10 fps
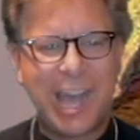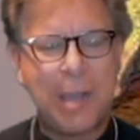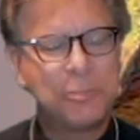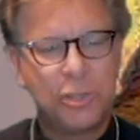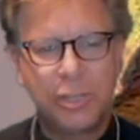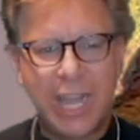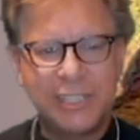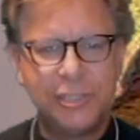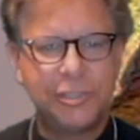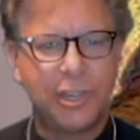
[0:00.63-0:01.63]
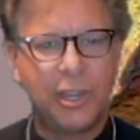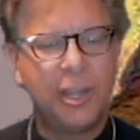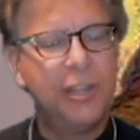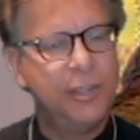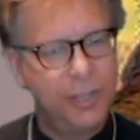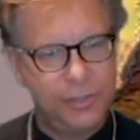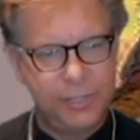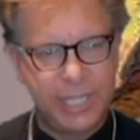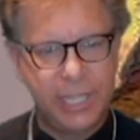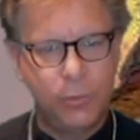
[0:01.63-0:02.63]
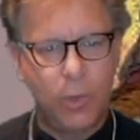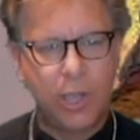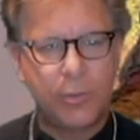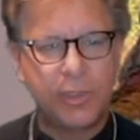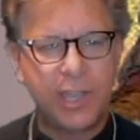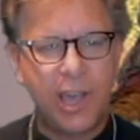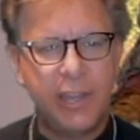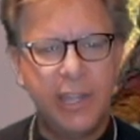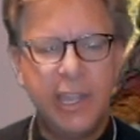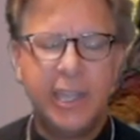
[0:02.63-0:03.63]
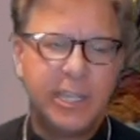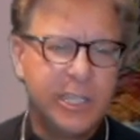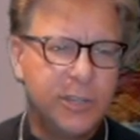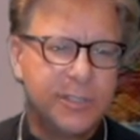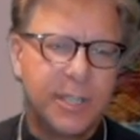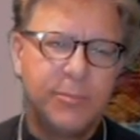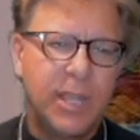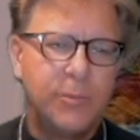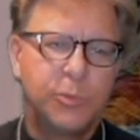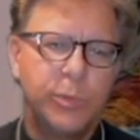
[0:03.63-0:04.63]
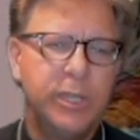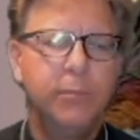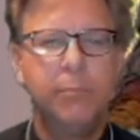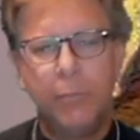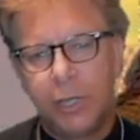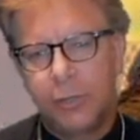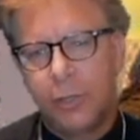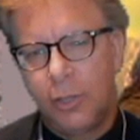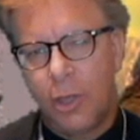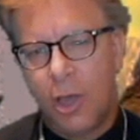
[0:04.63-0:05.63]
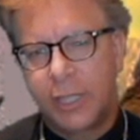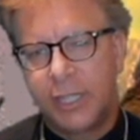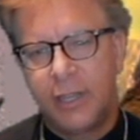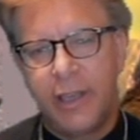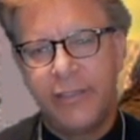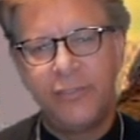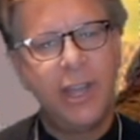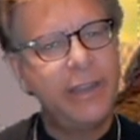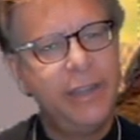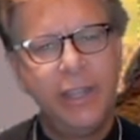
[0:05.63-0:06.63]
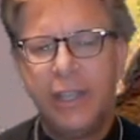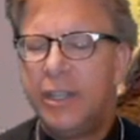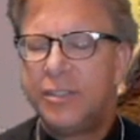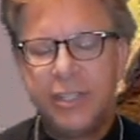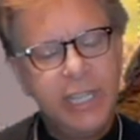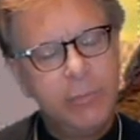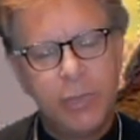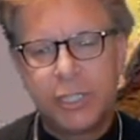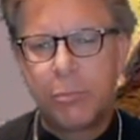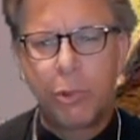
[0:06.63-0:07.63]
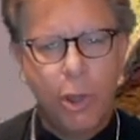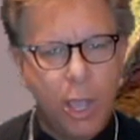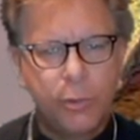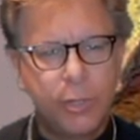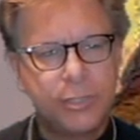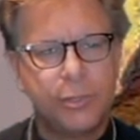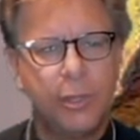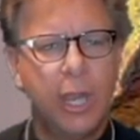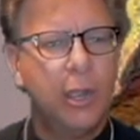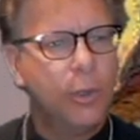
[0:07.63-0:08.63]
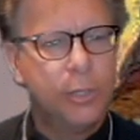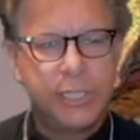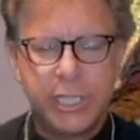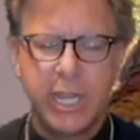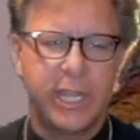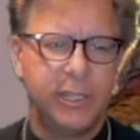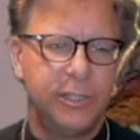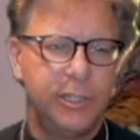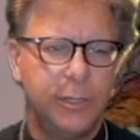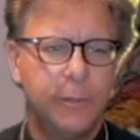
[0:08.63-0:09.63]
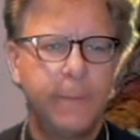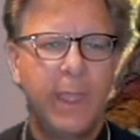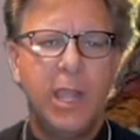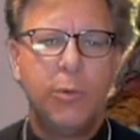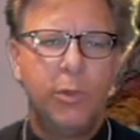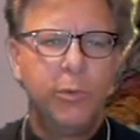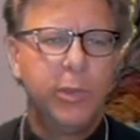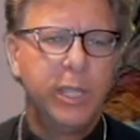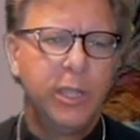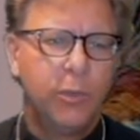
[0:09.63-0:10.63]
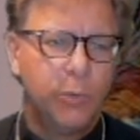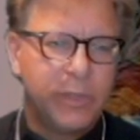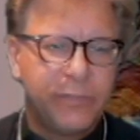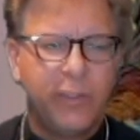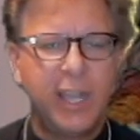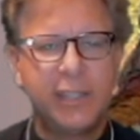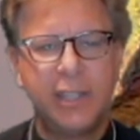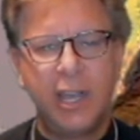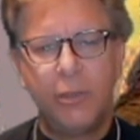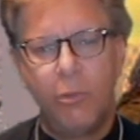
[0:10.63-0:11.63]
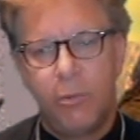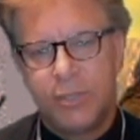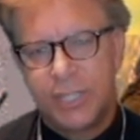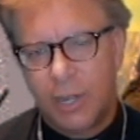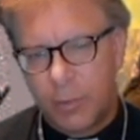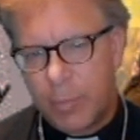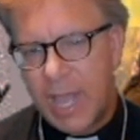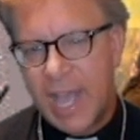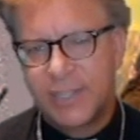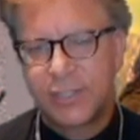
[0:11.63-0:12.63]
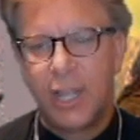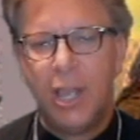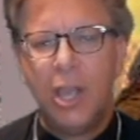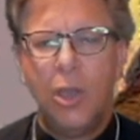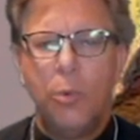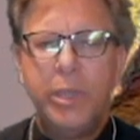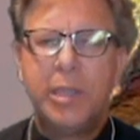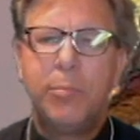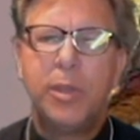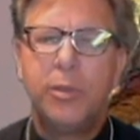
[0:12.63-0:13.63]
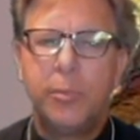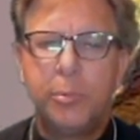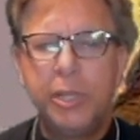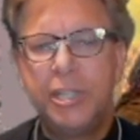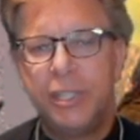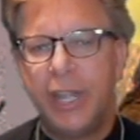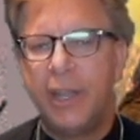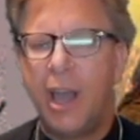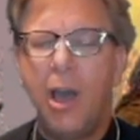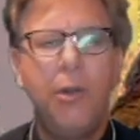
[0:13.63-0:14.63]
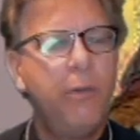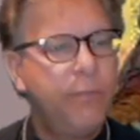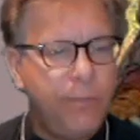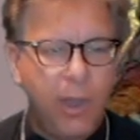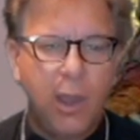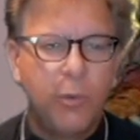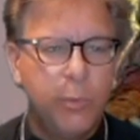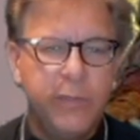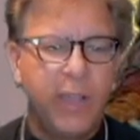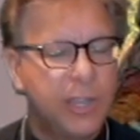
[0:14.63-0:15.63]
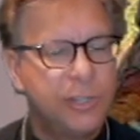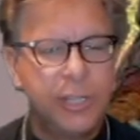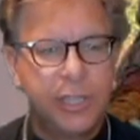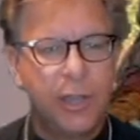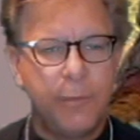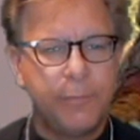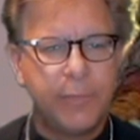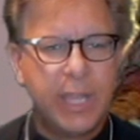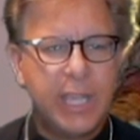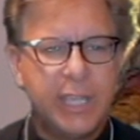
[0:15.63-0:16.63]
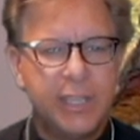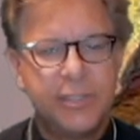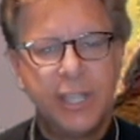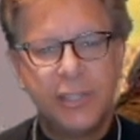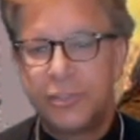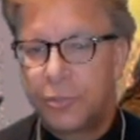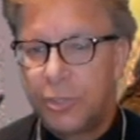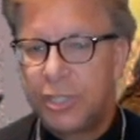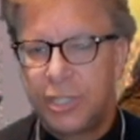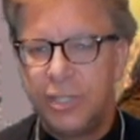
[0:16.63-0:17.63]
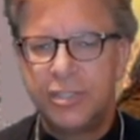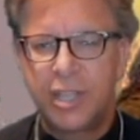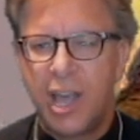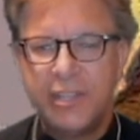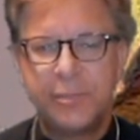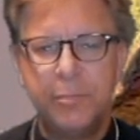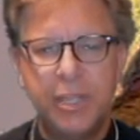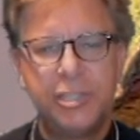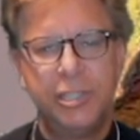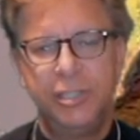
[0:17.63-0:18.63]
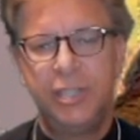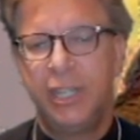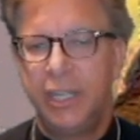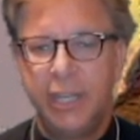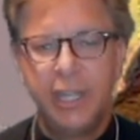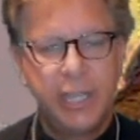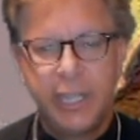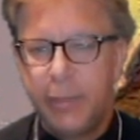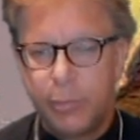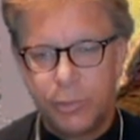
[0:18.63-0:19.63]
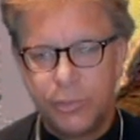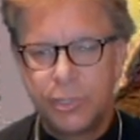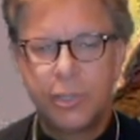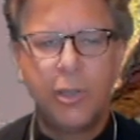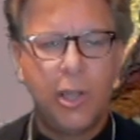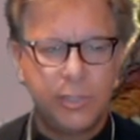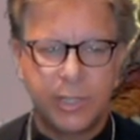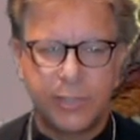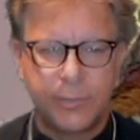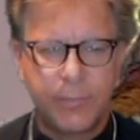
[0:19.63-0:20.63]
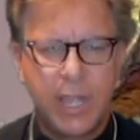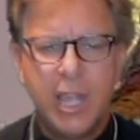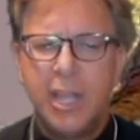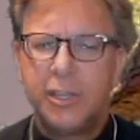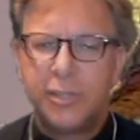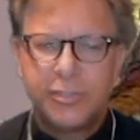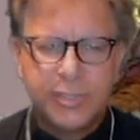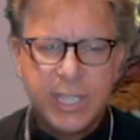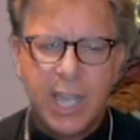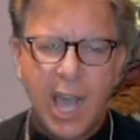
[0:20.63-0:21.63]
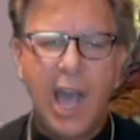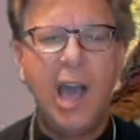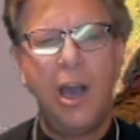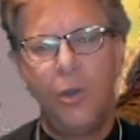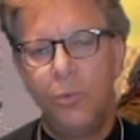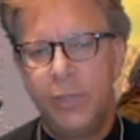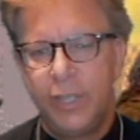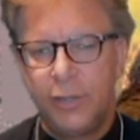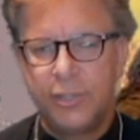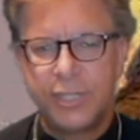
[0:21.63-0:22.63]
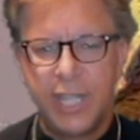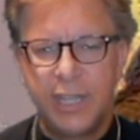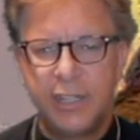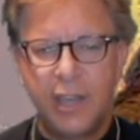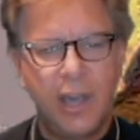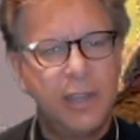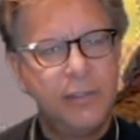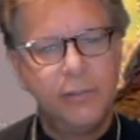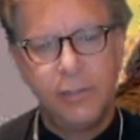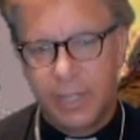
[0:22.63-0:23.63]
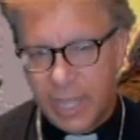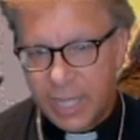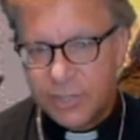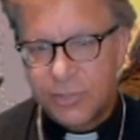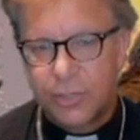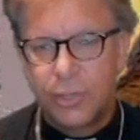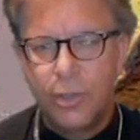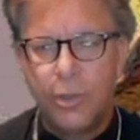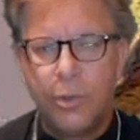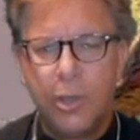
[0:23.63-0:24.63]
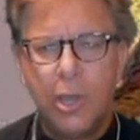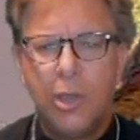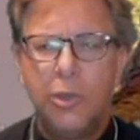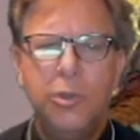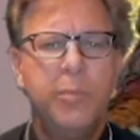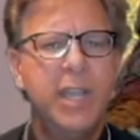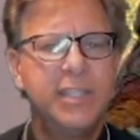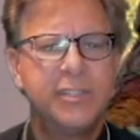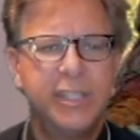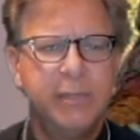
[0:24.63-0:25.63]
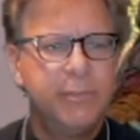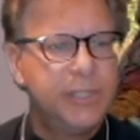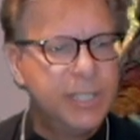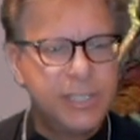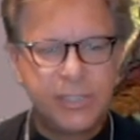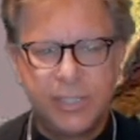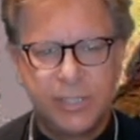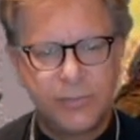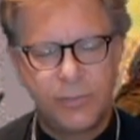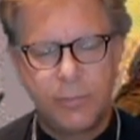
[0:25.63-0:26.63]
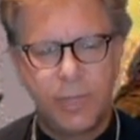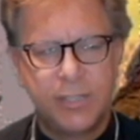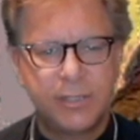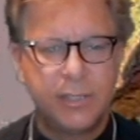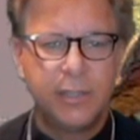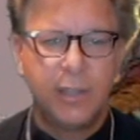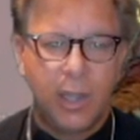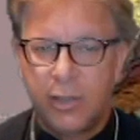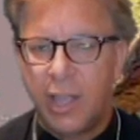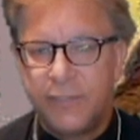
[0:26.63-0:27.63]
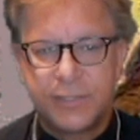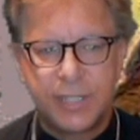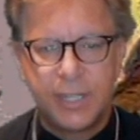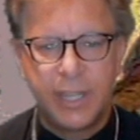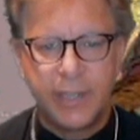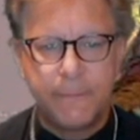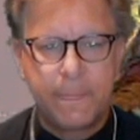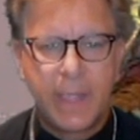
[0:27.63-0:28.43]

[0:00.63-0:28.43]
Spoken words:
I'm so glad you start another daily walk with God. And you know, sometimes we muddle along in life not seeing much progress or change. You know, when we reflect on what was in our past, we can better appreciate how far we've actually come. You see, as Christians, God's message in Hebrews calls us to see how we understand God ages ago, who might seem distant from us and our lives today.